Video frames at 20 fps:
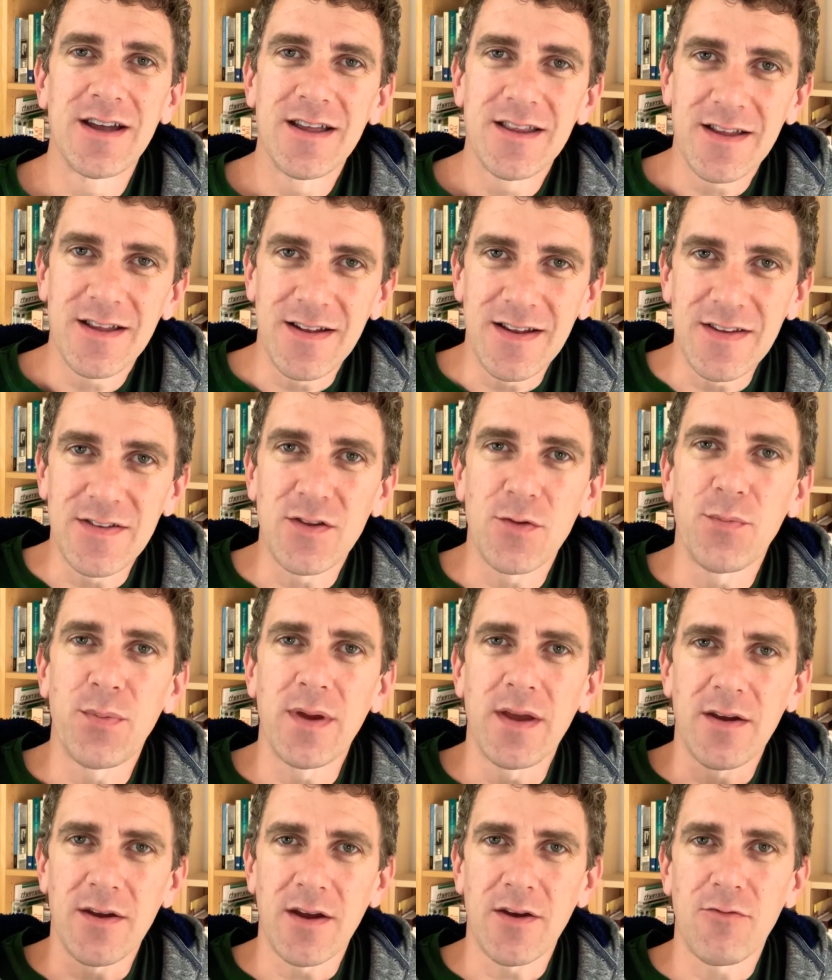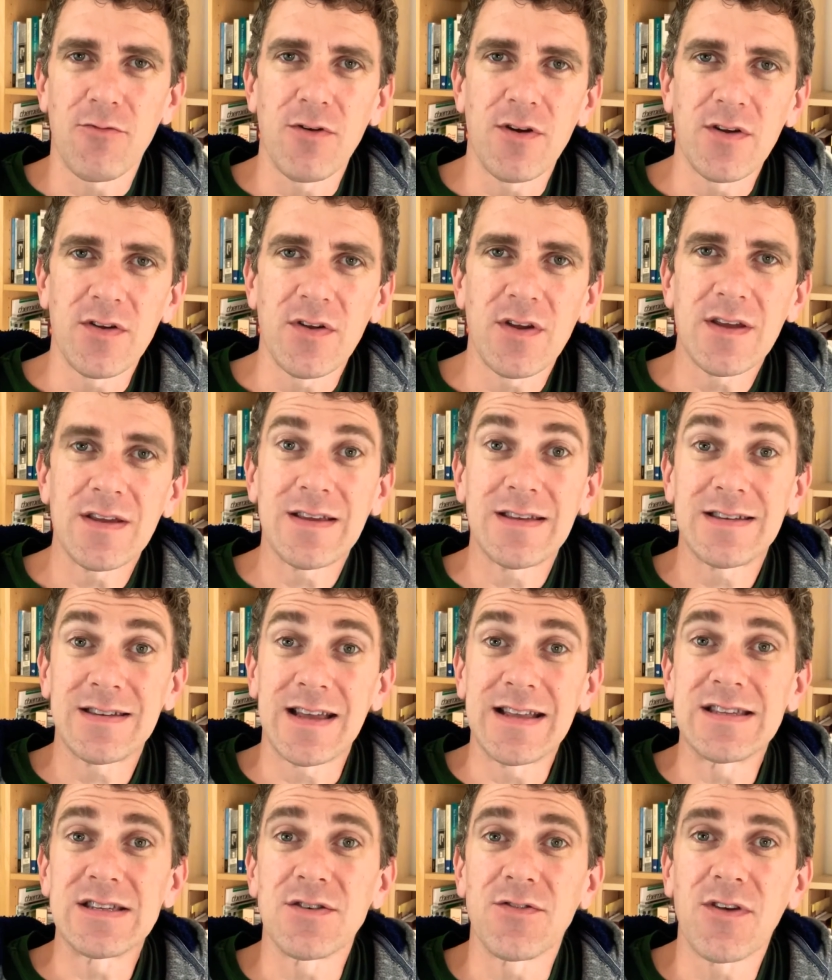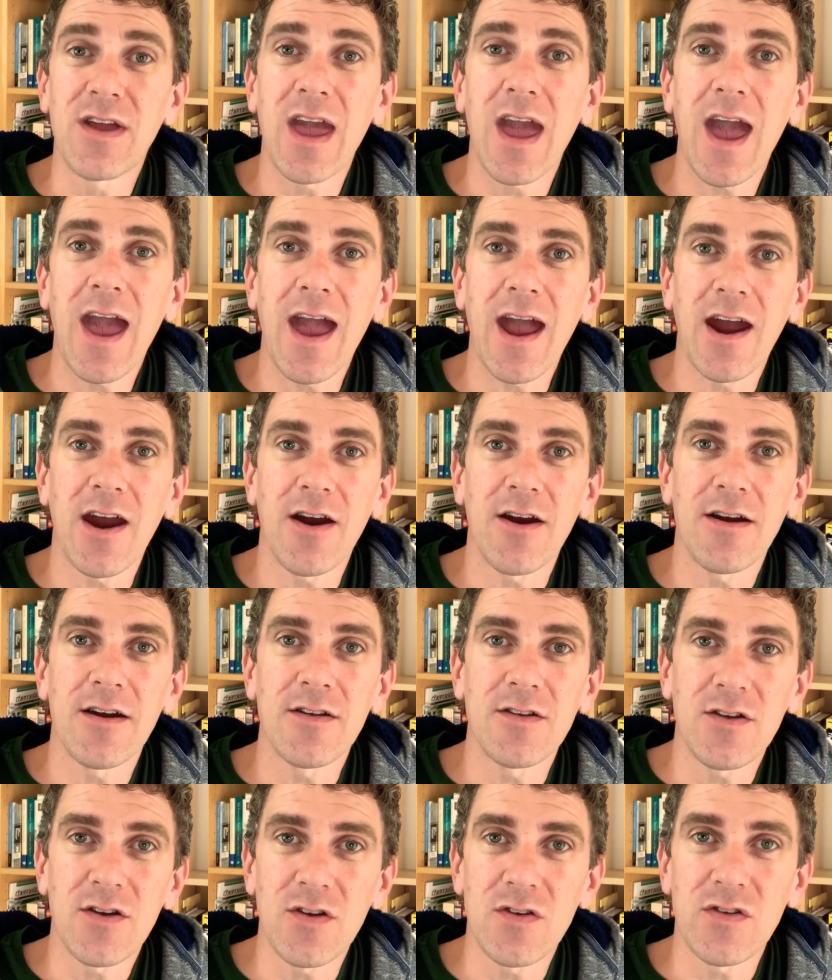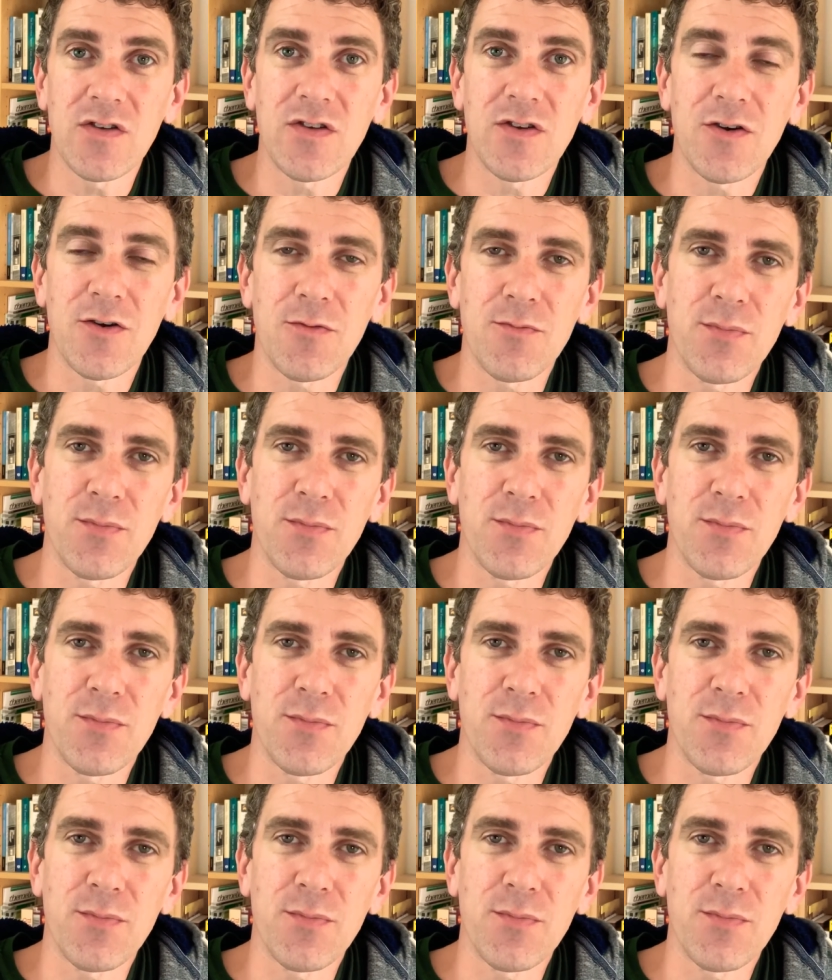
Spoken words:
There needs to be a real sense of care and concern.